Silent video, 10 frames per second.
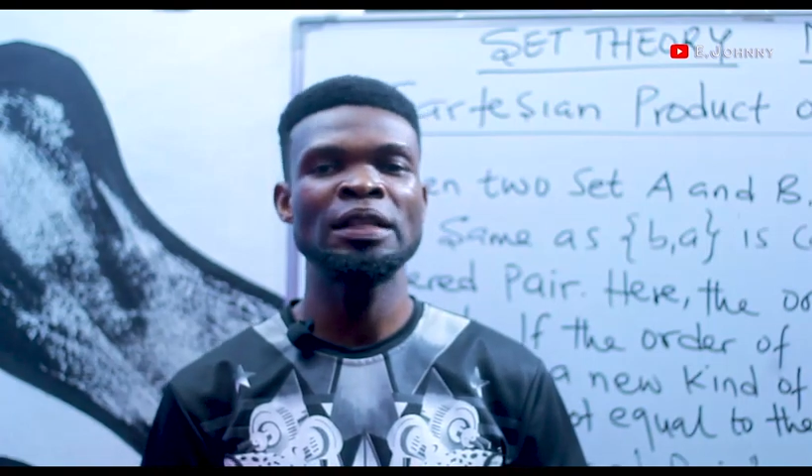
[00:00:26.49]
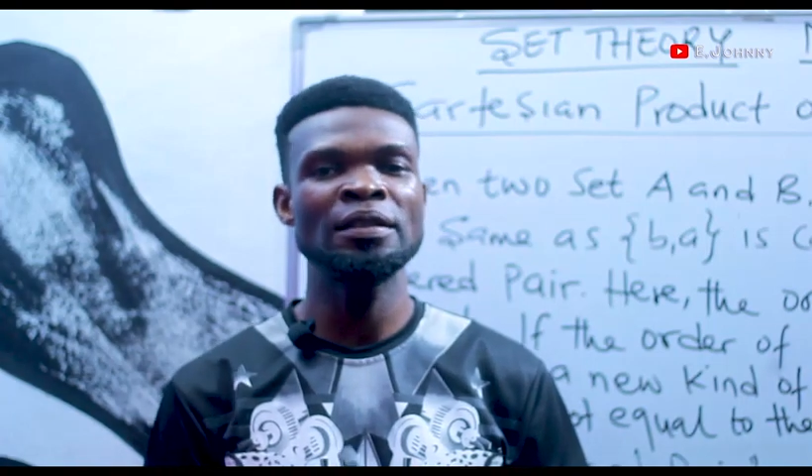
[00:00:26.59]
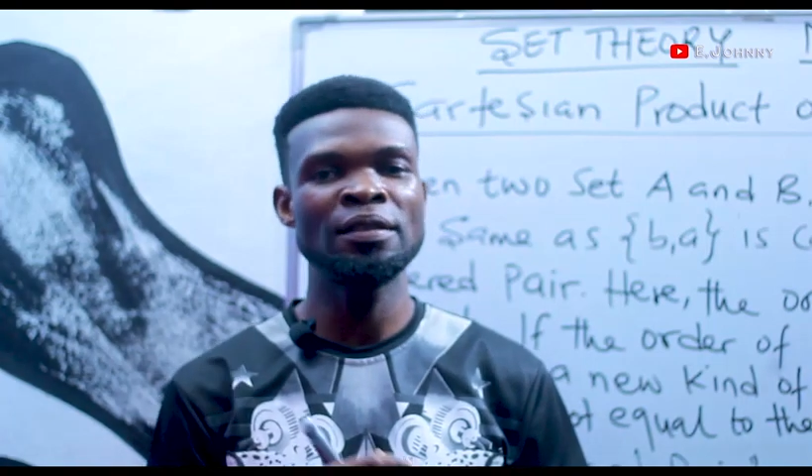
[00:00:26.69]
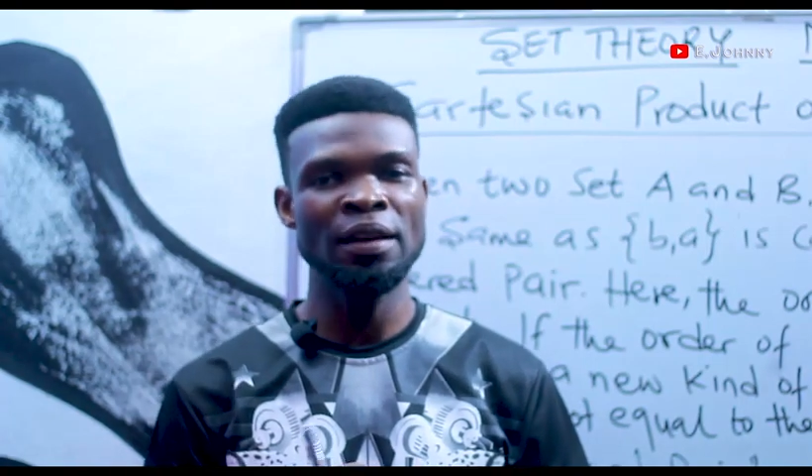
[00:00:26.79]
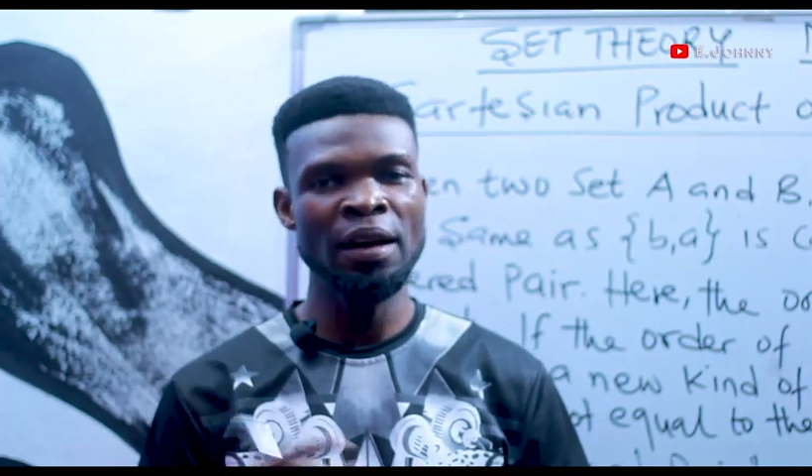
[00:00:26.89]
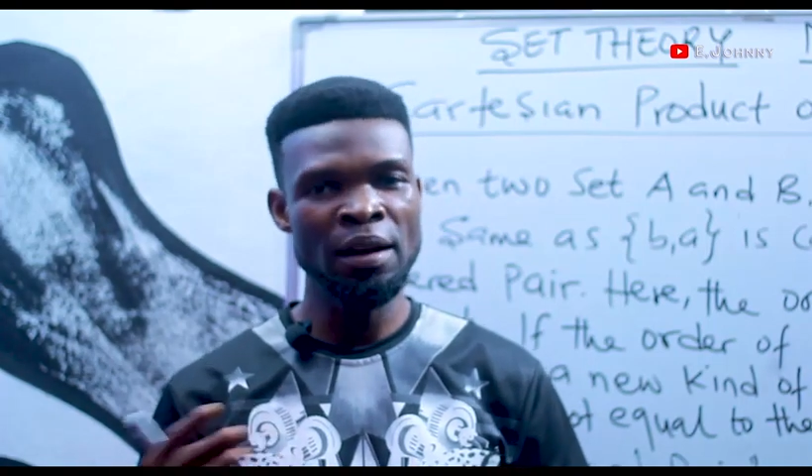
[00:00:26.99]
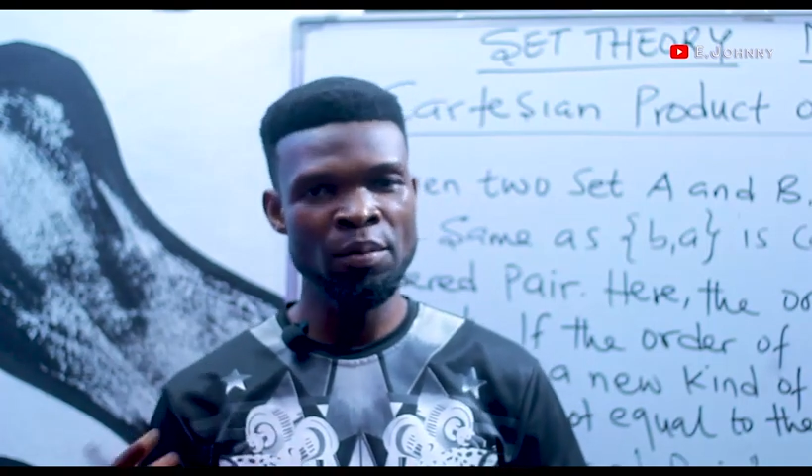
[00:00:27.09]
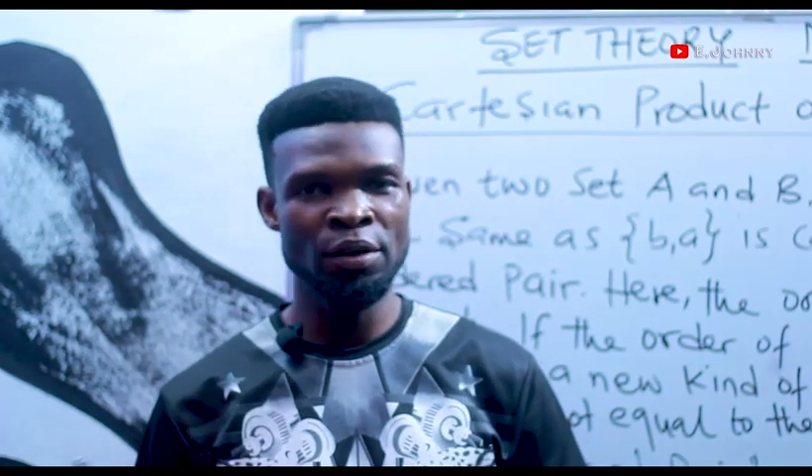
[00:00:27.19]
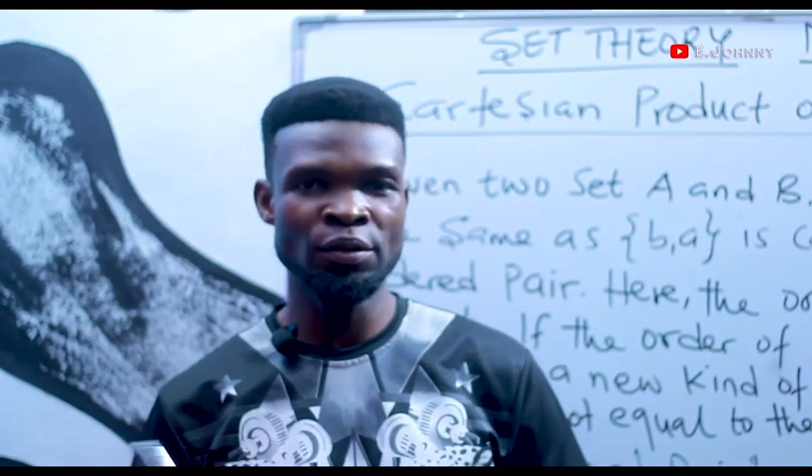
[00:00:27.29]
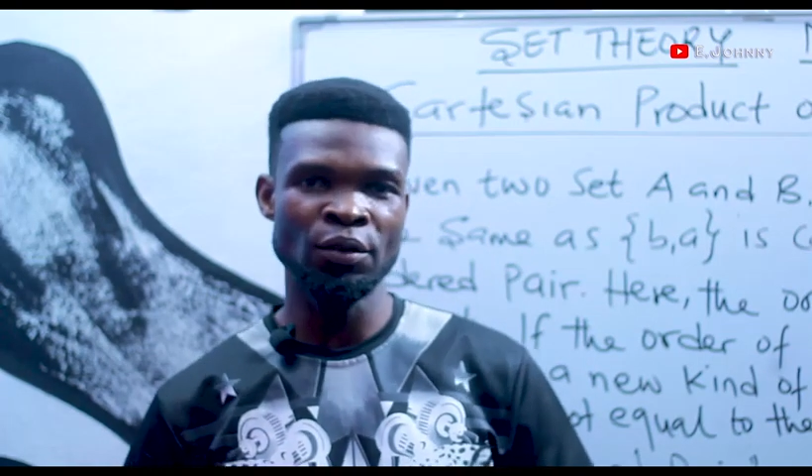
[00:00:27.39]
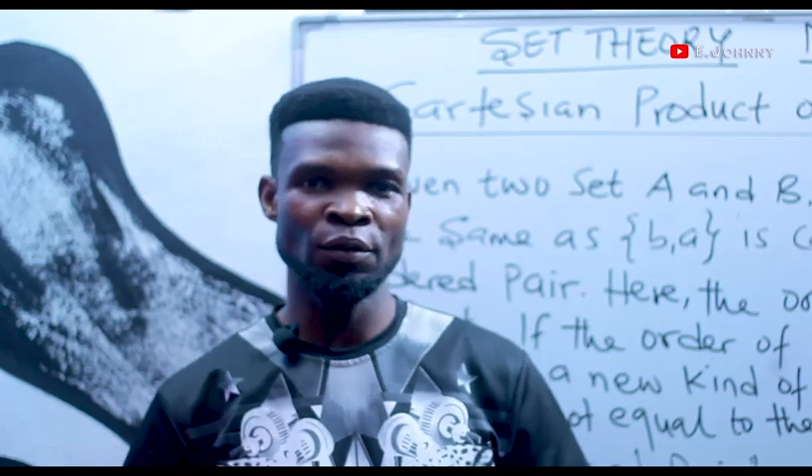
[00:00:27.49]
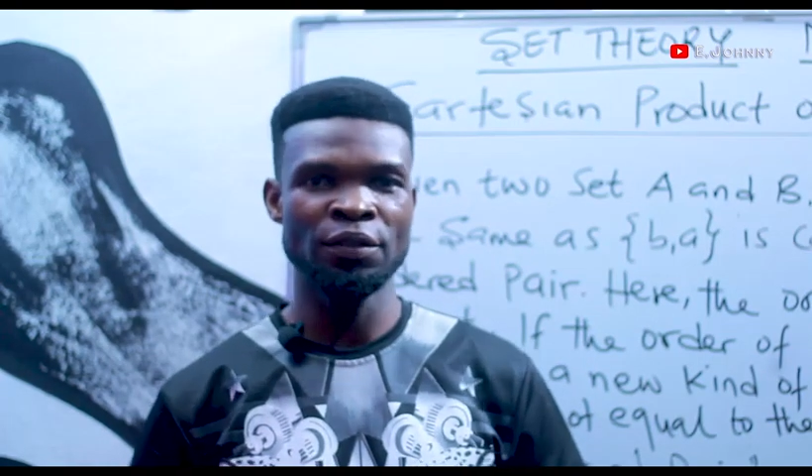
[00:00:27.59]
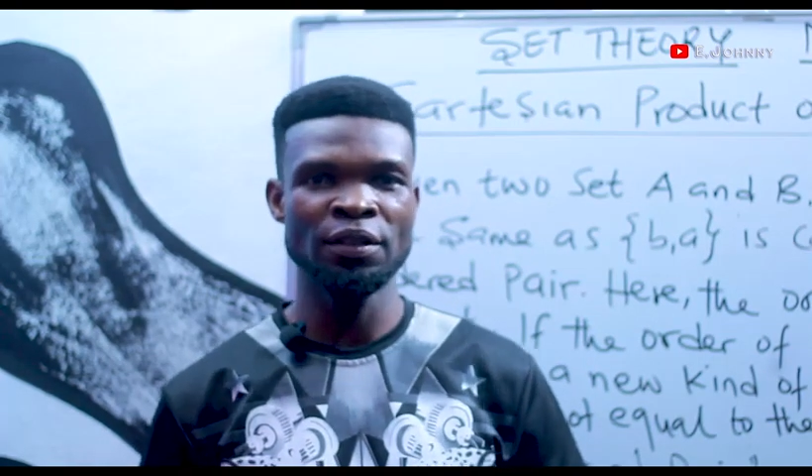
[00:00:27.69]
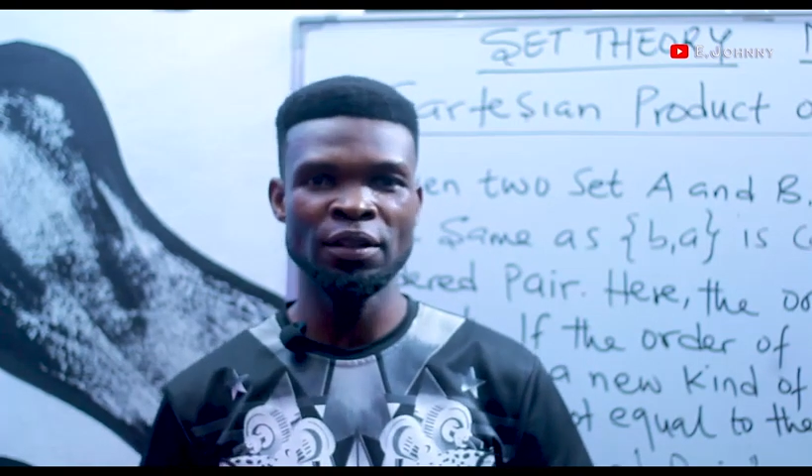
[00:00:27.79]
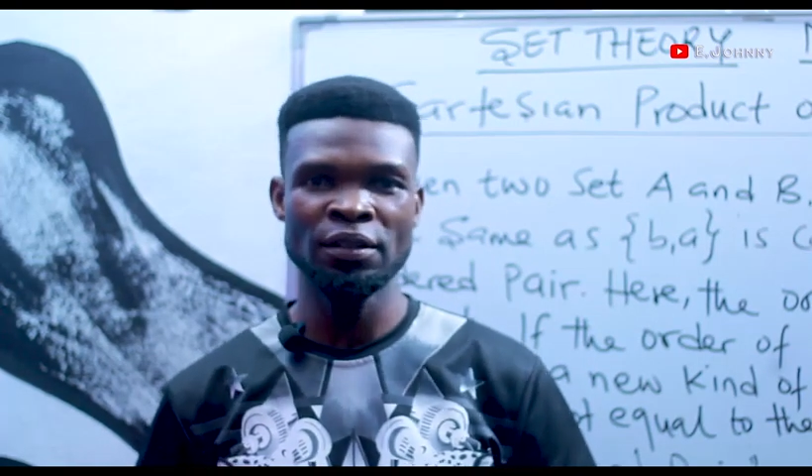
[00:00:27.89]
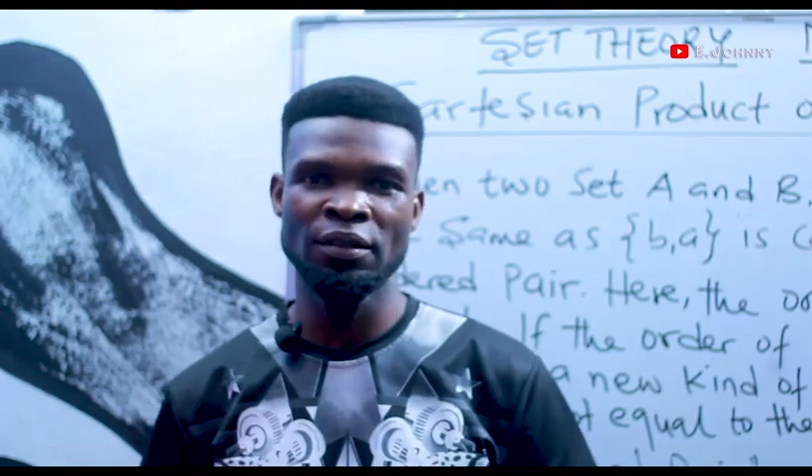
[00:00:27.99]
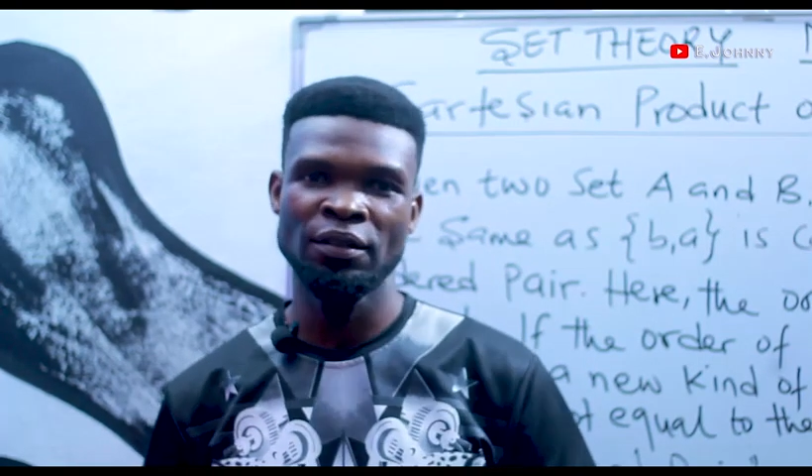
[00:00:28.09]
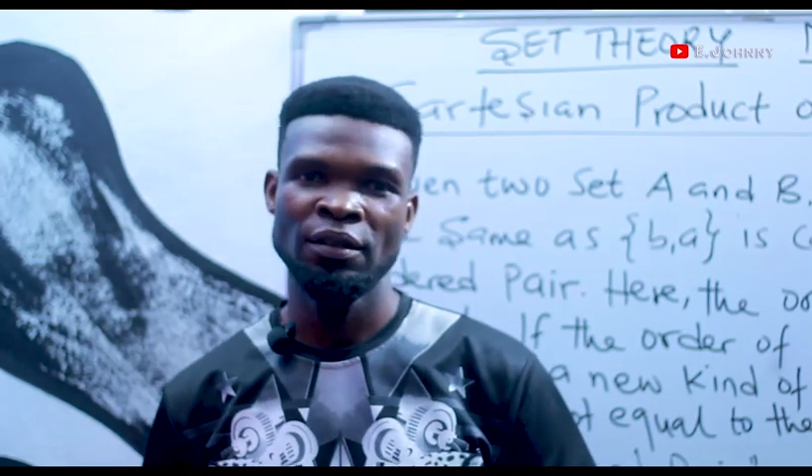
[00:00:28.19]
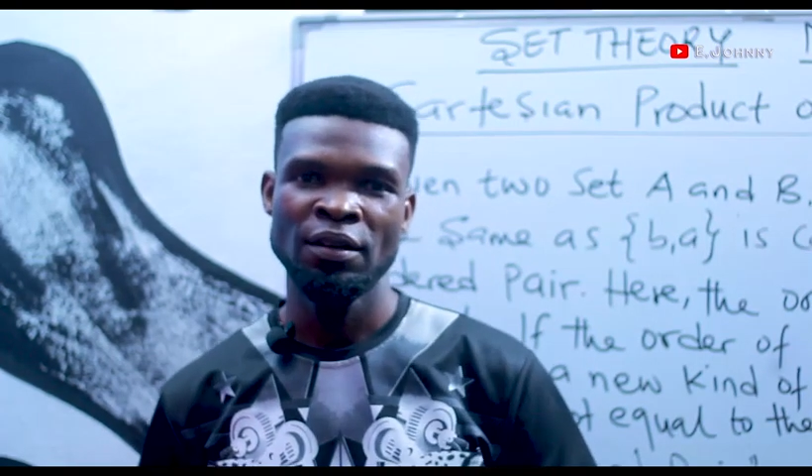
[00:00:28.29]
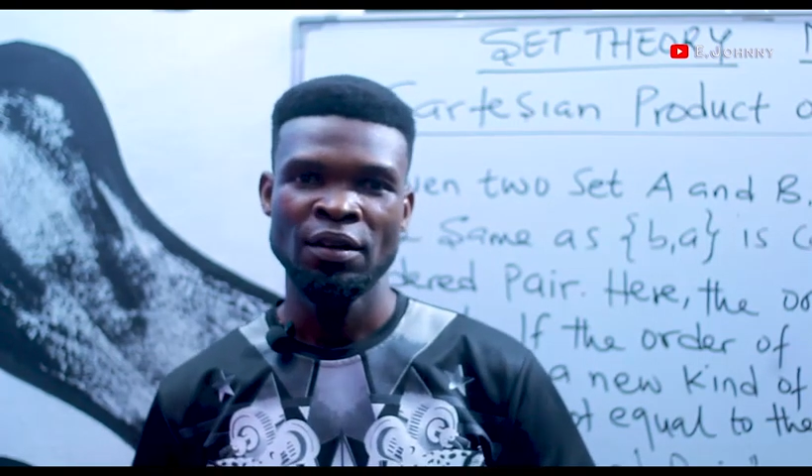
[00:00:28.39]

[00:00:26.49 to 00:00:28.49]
list the elements of sets.